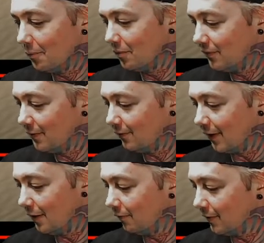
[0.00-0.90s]
reviews,
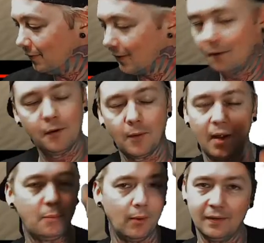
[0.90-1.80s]
interviews. I don't know why I
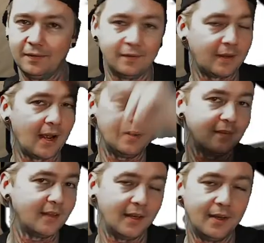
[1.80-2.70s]
pointed to the sky just then.